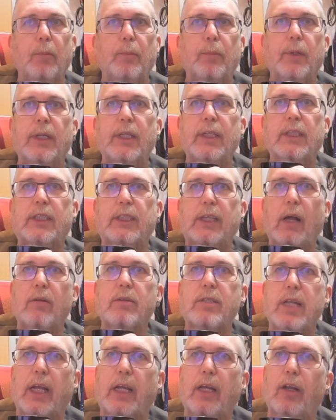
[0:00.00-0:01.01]
but it
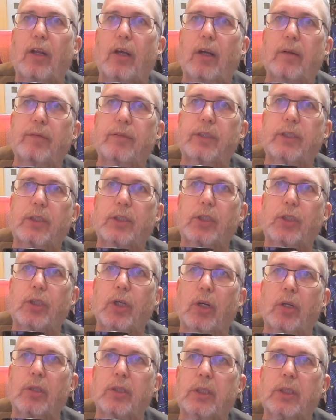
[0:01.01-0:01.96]
sounds like a lot of shows